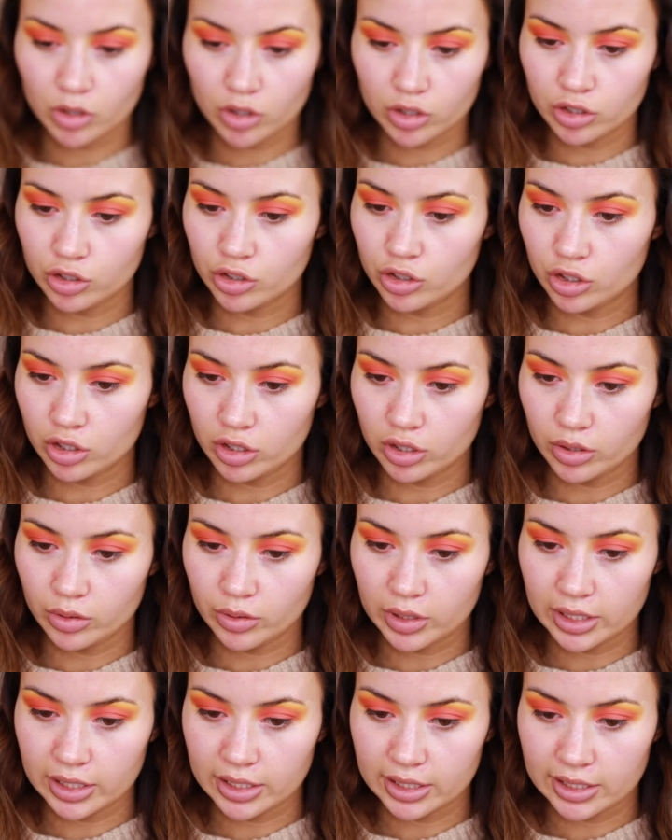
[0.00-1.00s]
going to do
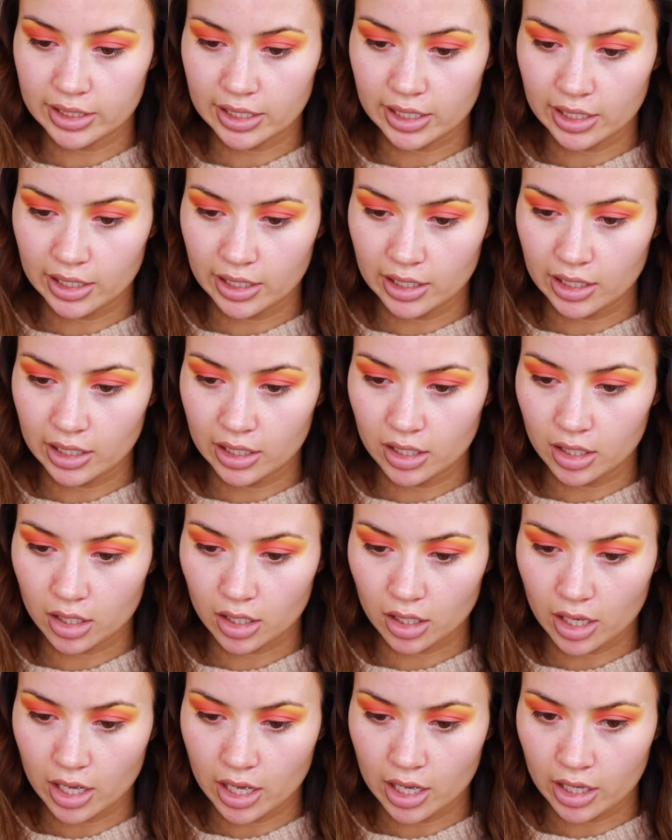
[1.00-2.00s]
is
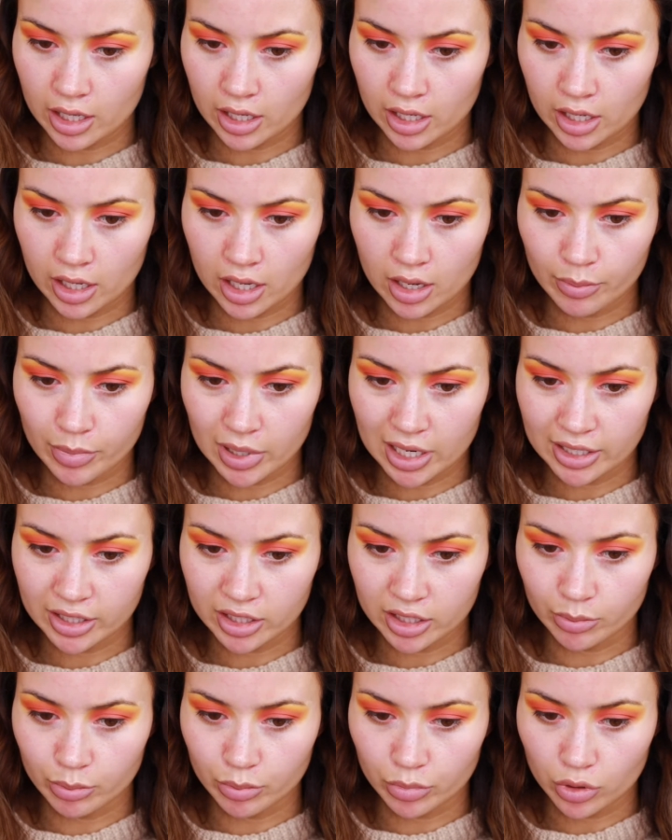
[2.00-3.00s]
take a blending